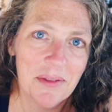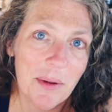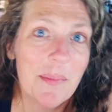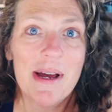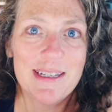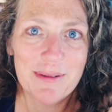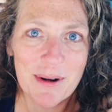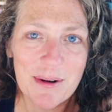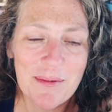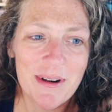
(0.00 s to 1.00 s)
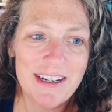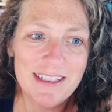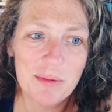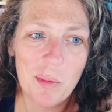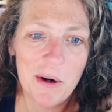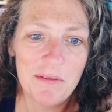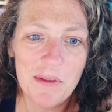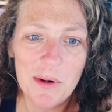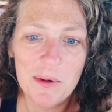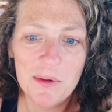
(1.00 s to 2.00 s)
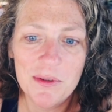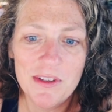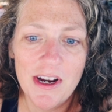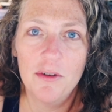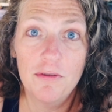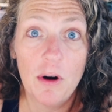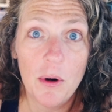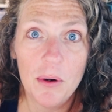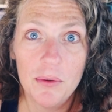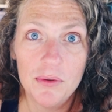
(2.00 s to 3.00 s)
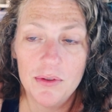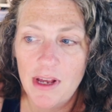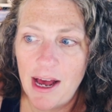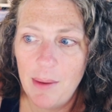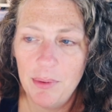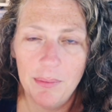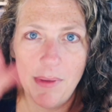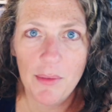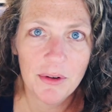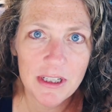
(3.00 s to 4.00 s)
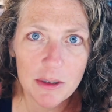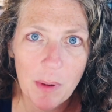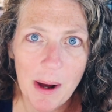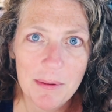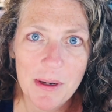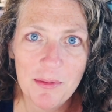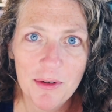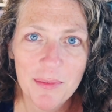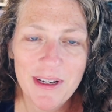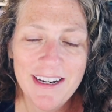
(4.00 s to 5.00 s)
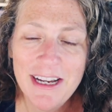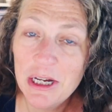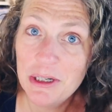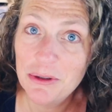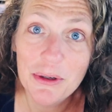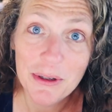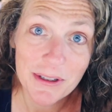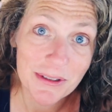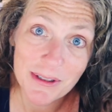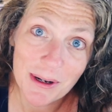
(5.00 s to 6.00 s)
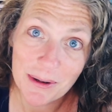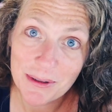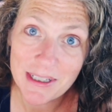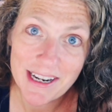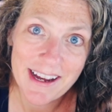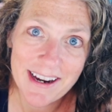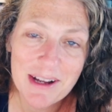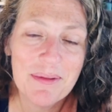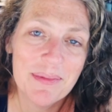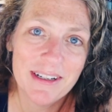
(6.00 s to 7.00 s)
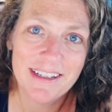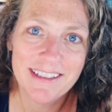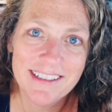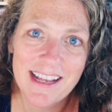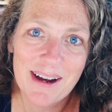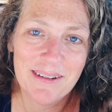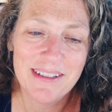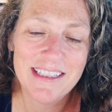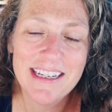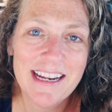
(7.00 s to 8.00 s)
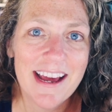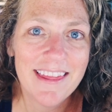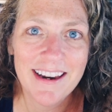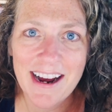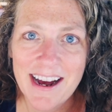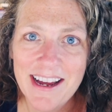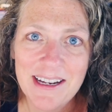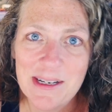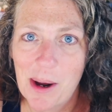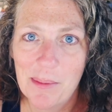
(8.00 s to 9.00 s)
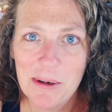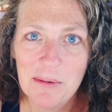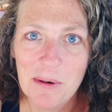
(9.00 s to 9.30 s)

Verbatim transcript: The best one was one of those Photos app memories popped up for me two years ago today because that was the day that I adopted